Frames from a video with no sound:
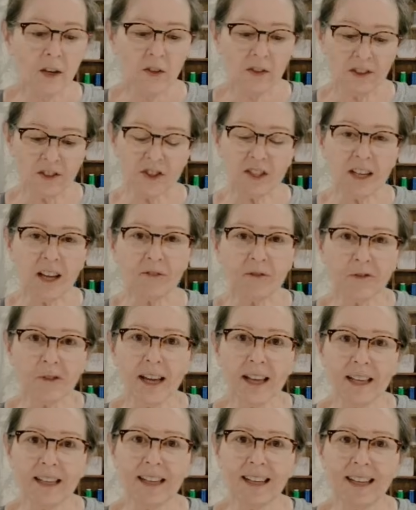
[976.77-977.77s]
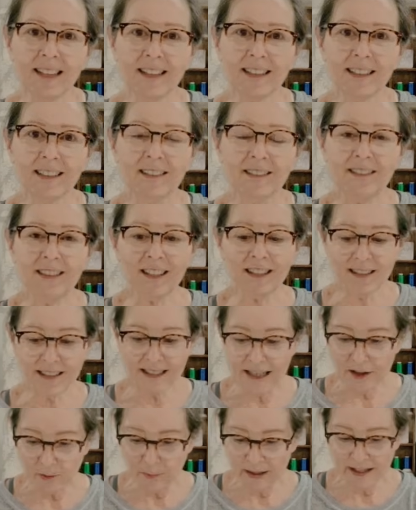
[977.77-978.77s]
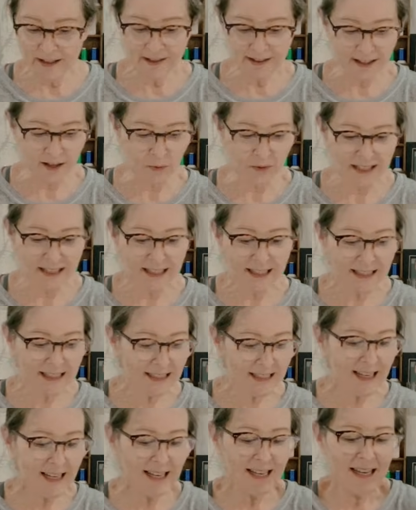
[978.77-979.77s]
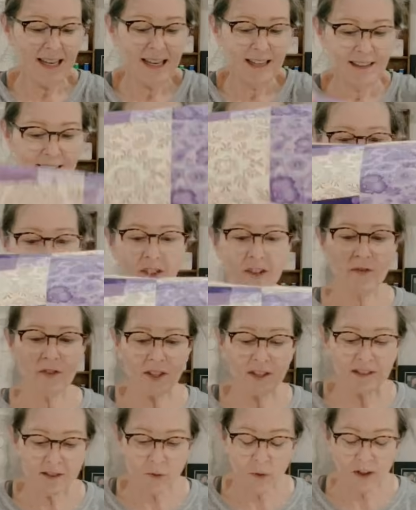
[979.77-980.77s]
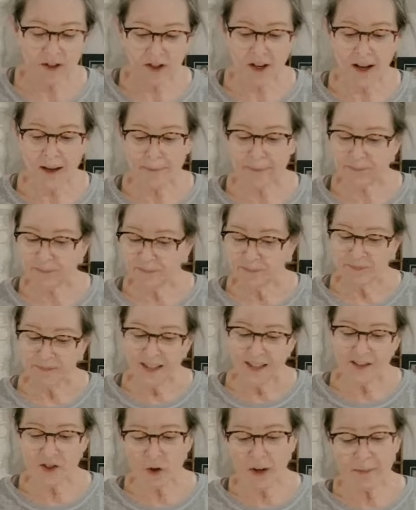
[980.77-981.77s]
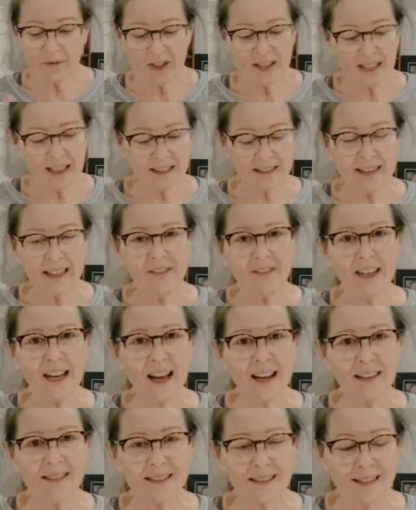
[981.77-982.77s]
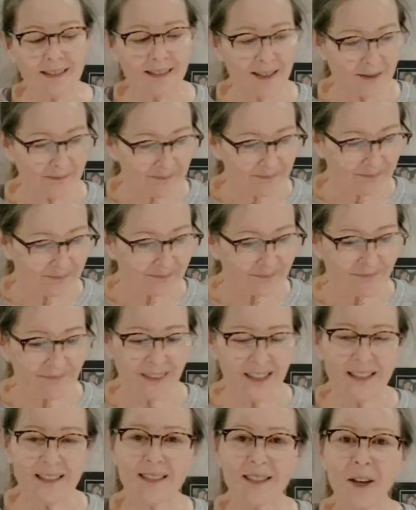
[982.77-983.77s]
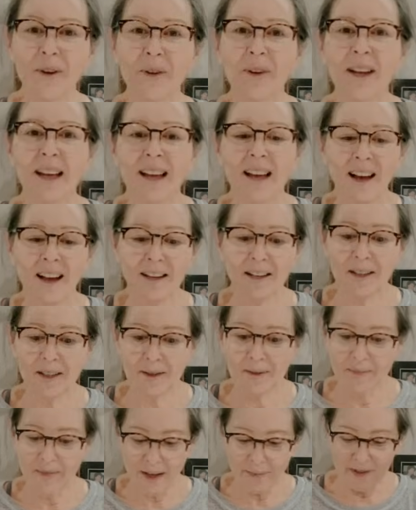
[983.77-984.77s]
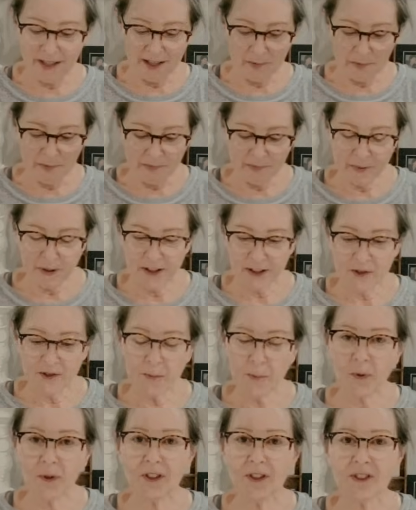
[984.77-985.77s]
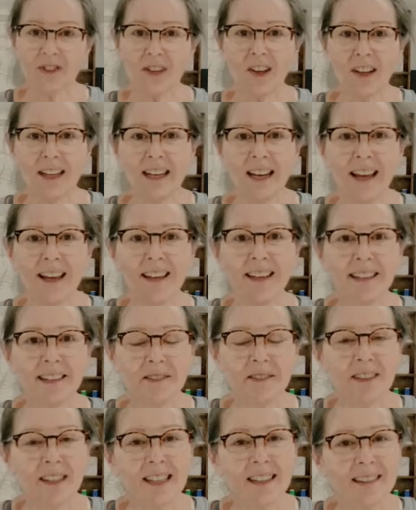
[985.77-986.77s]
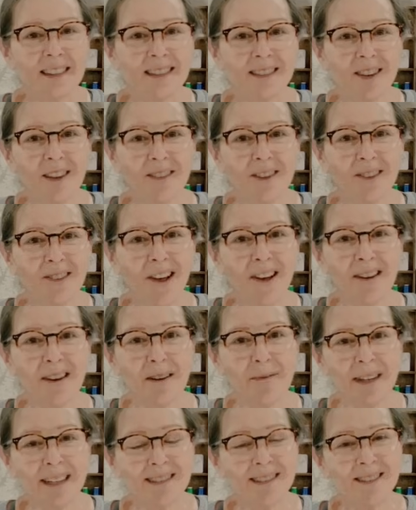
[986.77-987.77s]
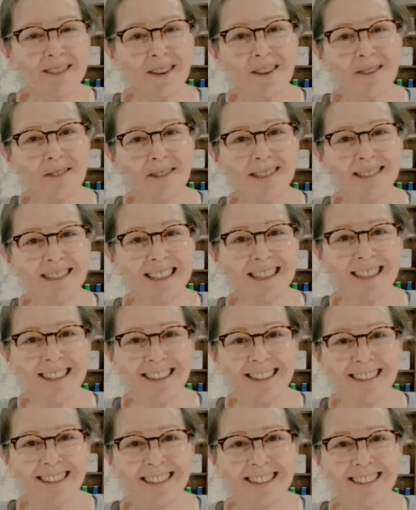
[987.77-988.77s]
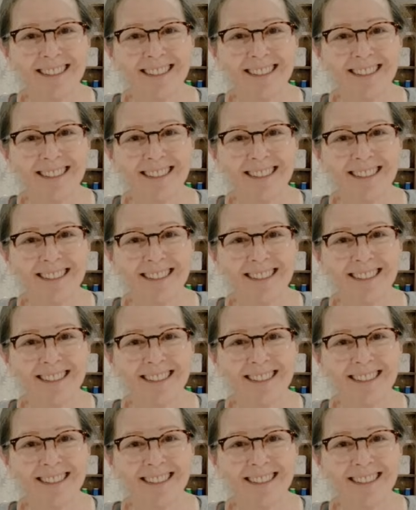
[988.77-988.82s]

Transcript: There's enough red in the centerpiece that we did, the center of this quilt top. So I'm just going to leave it as is. So I'm going to put those borders on and get this on the long arm and start quilting it.